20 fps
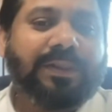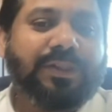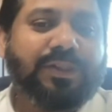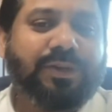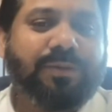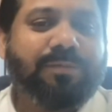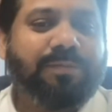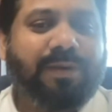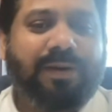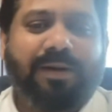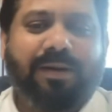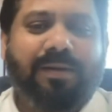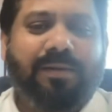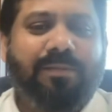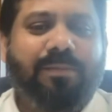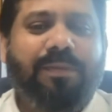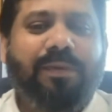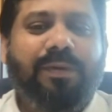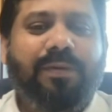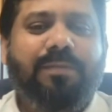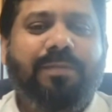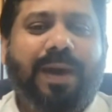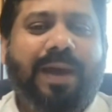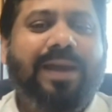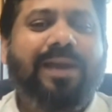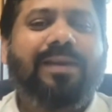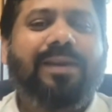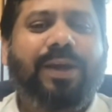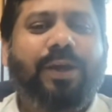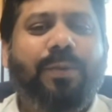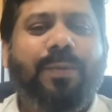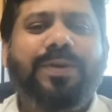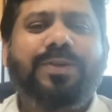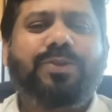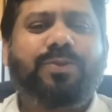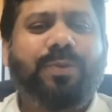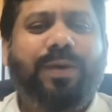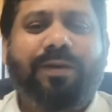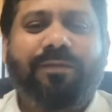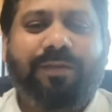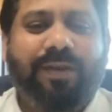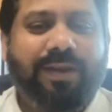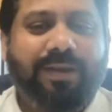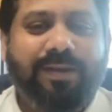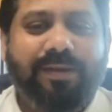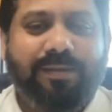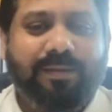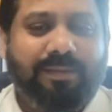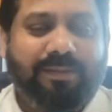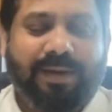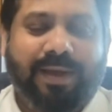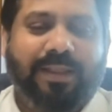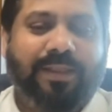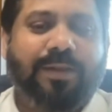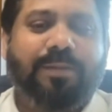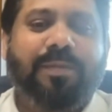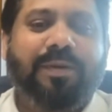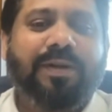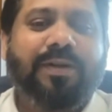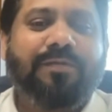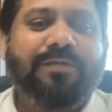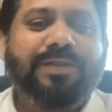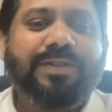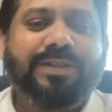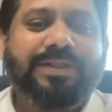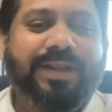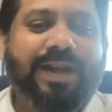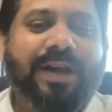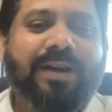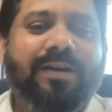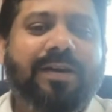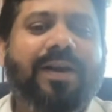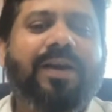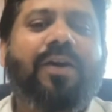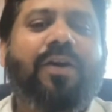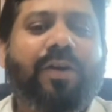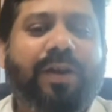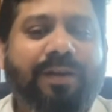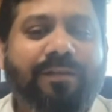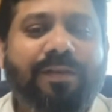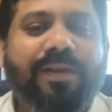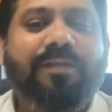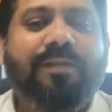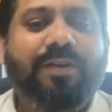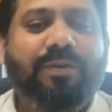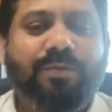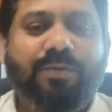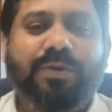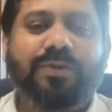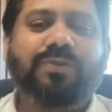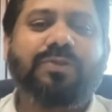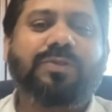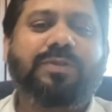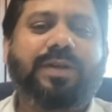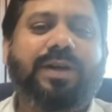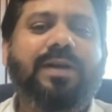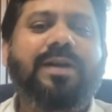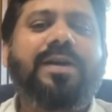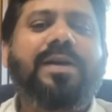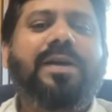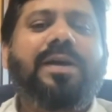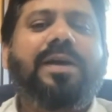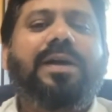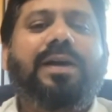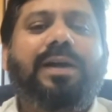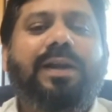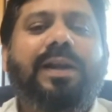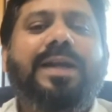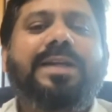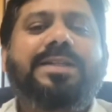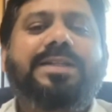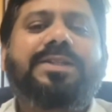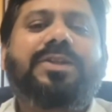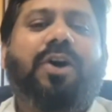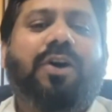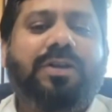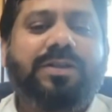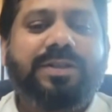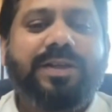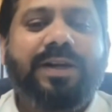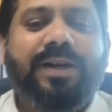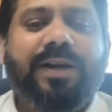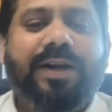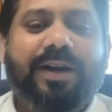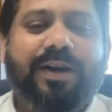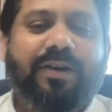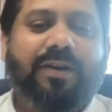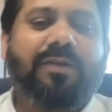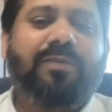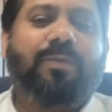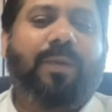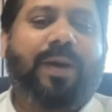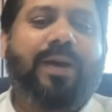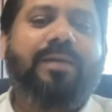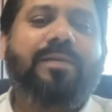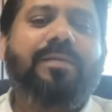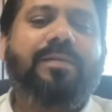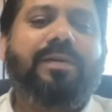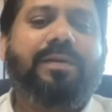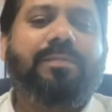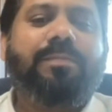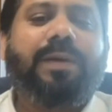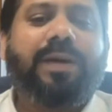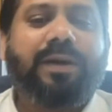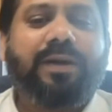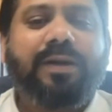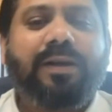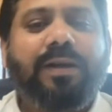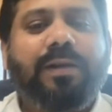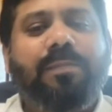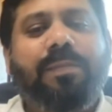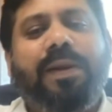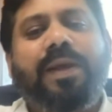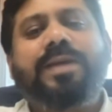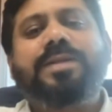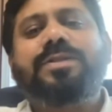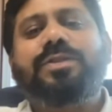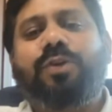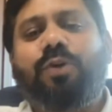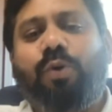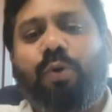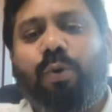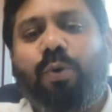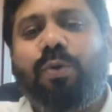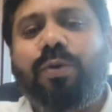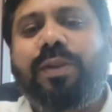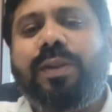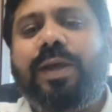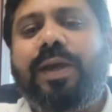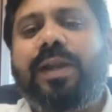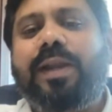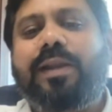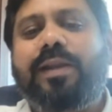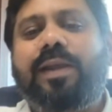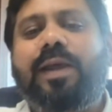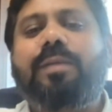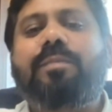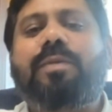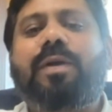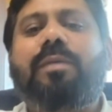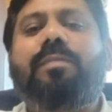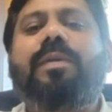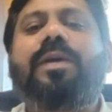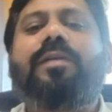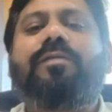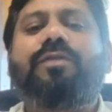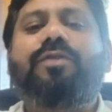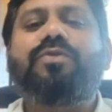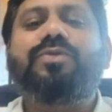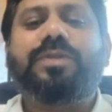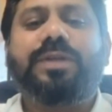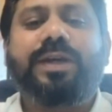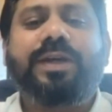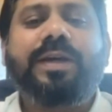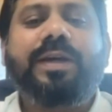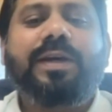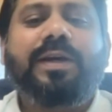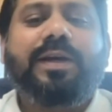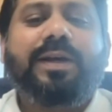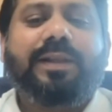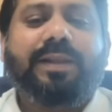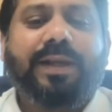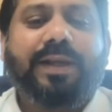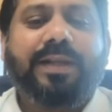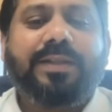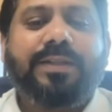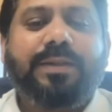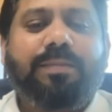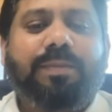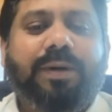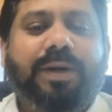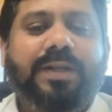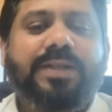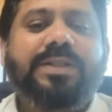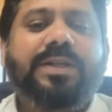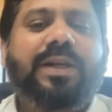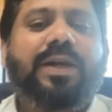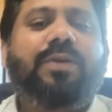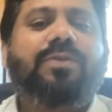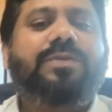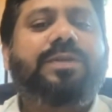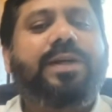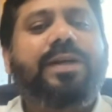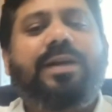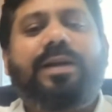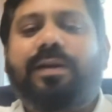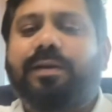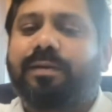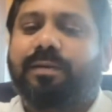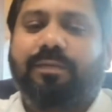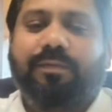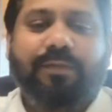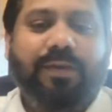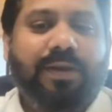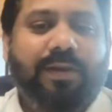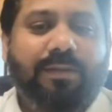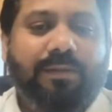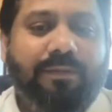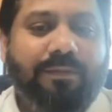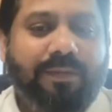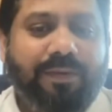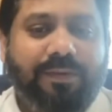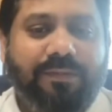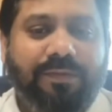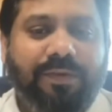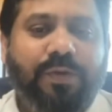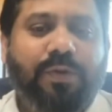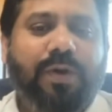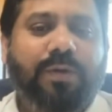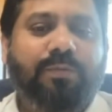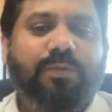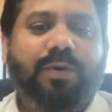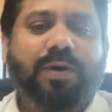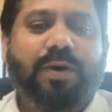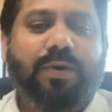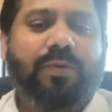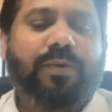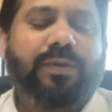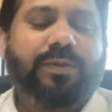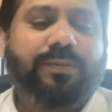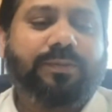So my request to every entrepreneur which is there today, or everyone who wants to start, let's concentrate on one particular place, grow there, and then probably if you see there is a potential outside, we can move out.